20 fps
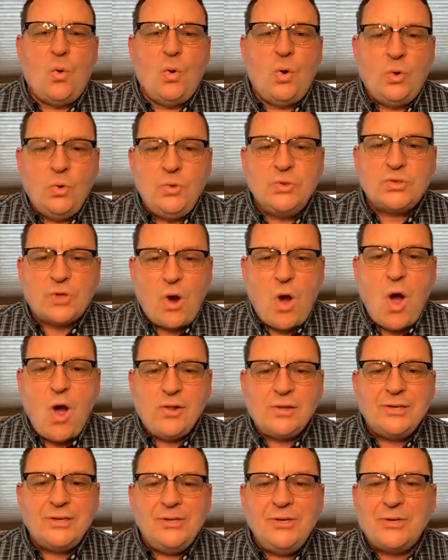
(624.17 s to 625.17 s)
who's
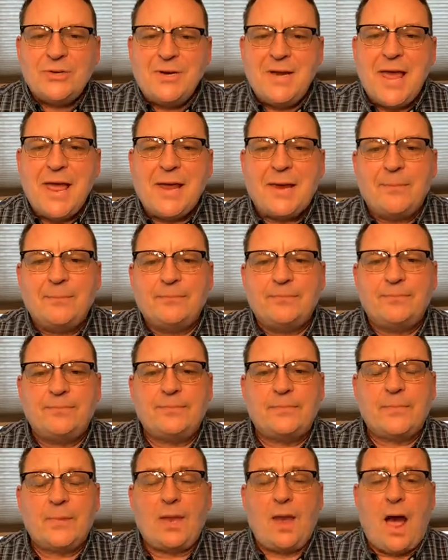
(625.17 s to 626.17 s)
calling your name?
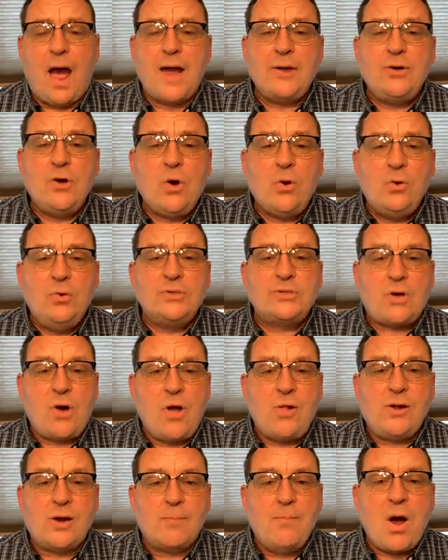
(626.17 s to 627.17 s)
I know who's
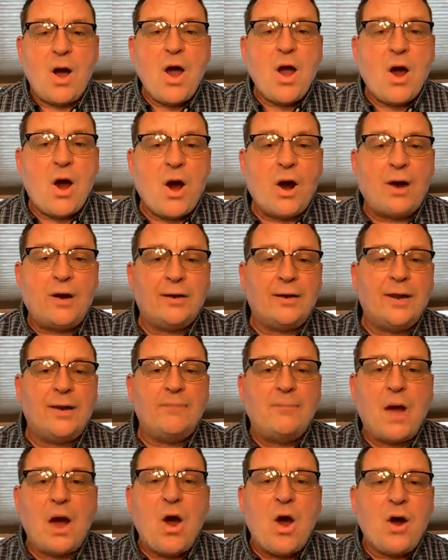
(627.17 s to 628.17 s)
calling my heart,
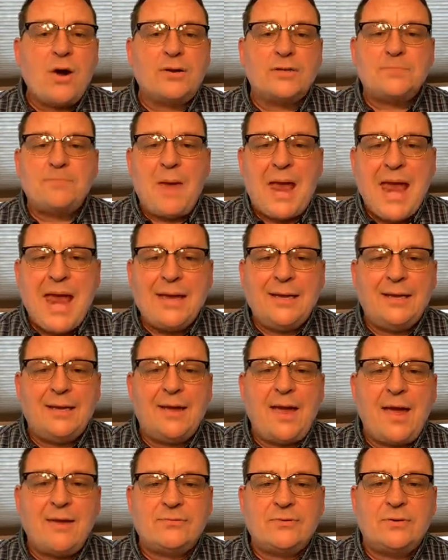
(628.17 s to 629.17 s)
and my heart's
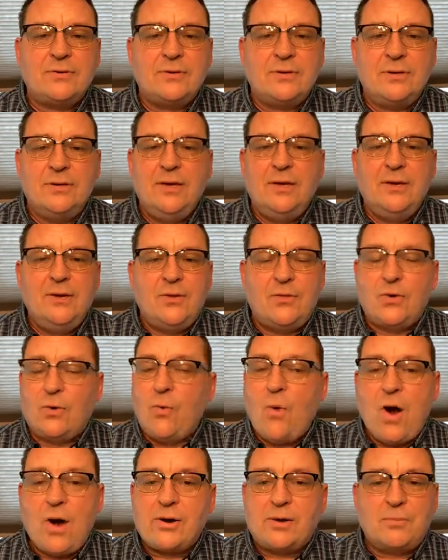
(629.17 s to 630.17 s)
panning after the, the
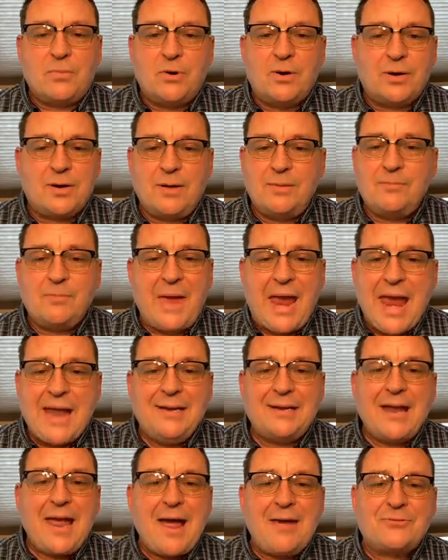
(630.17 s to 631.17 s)
water brook. I'm
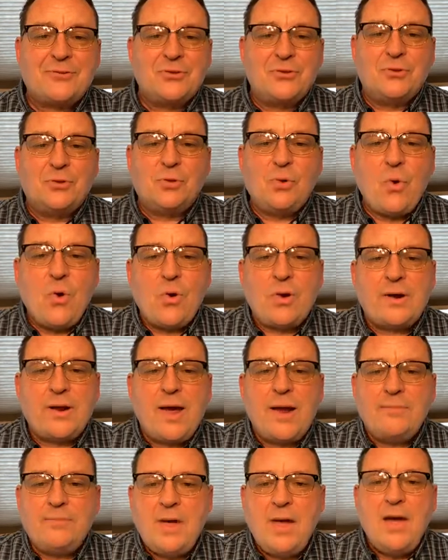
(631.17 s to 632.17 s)
panning after the Lord.
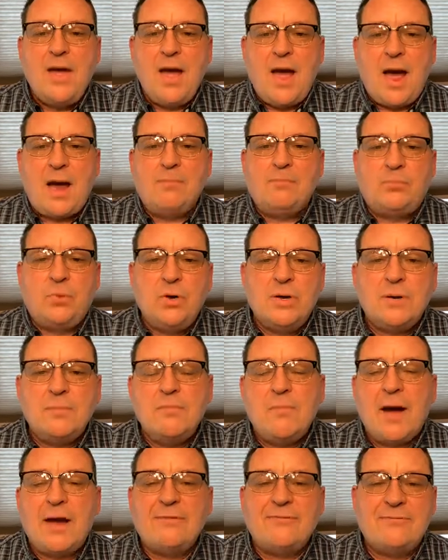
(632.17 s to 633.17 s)
I'm I'm putting
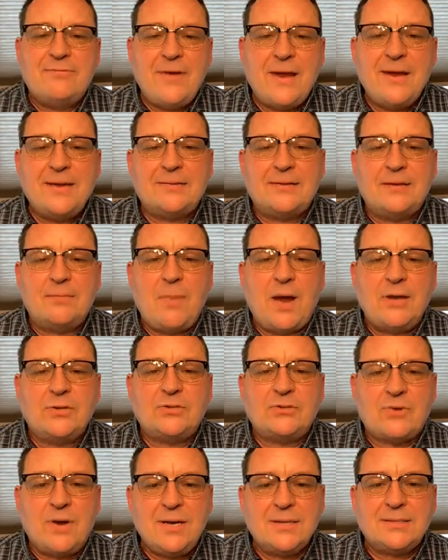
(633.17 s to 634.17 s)
my faith and my
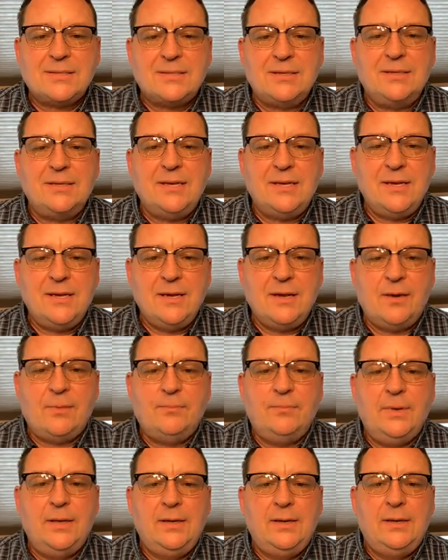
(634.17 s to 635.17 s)
trust in Him